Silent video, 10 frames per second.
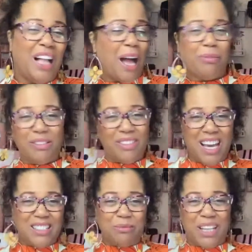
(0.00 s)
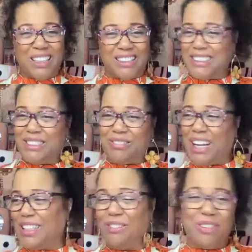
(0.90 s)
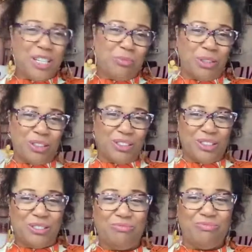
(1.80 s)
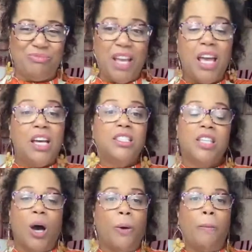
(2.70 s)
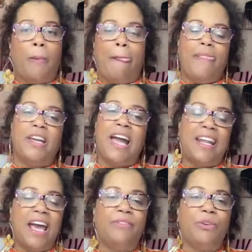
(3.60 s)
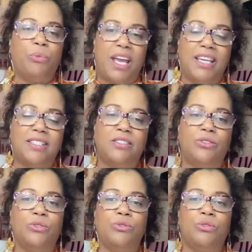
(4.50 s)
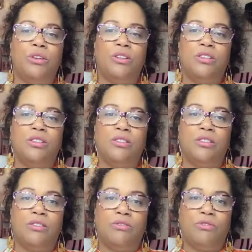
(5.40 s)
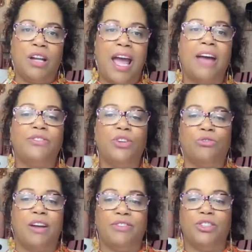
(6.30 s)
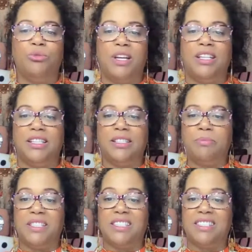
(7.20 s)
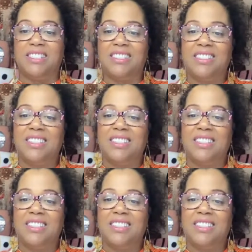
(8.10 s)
I'm giving y'all some nuggets right there. FreshBooks. So you got to have a way to have your revenue and expenses.